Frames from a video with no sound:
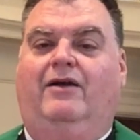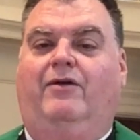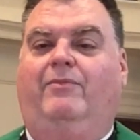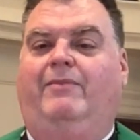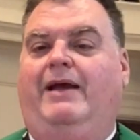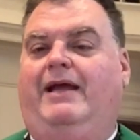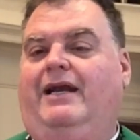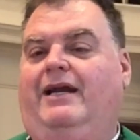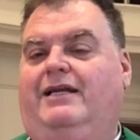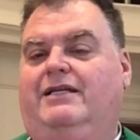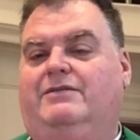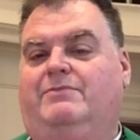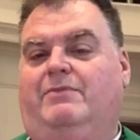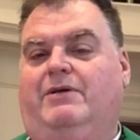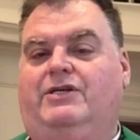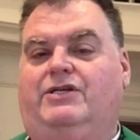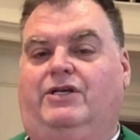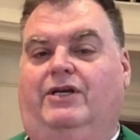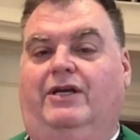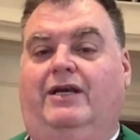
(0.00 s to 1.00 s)
who made it his
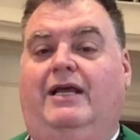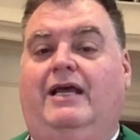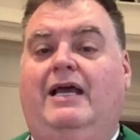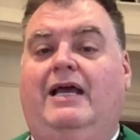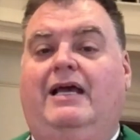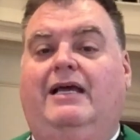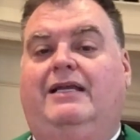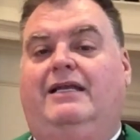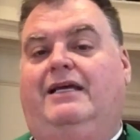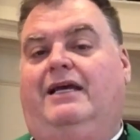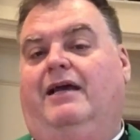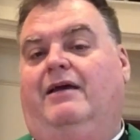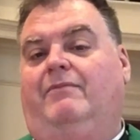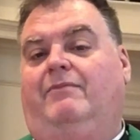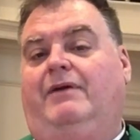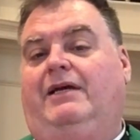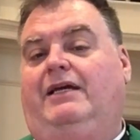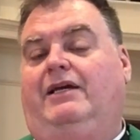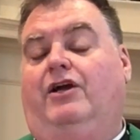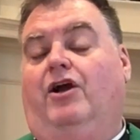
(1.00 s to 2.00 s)
mission to get
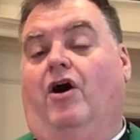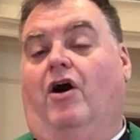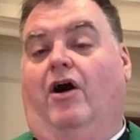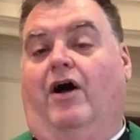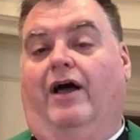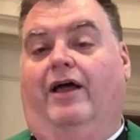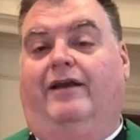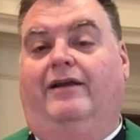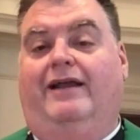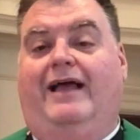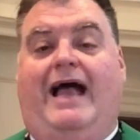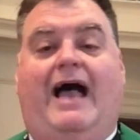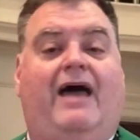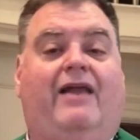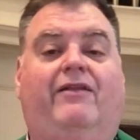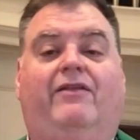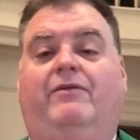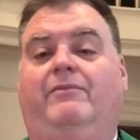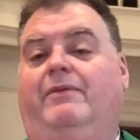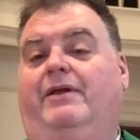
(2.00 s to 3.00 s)
me gone, out
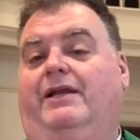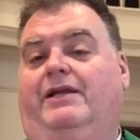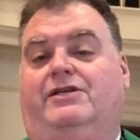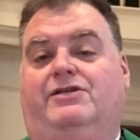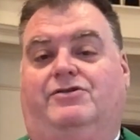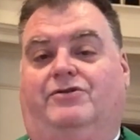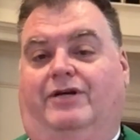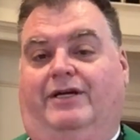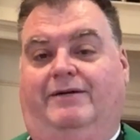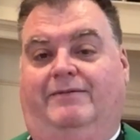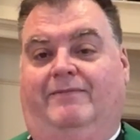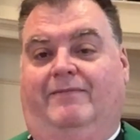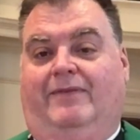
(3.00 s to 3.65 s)
of the ministry.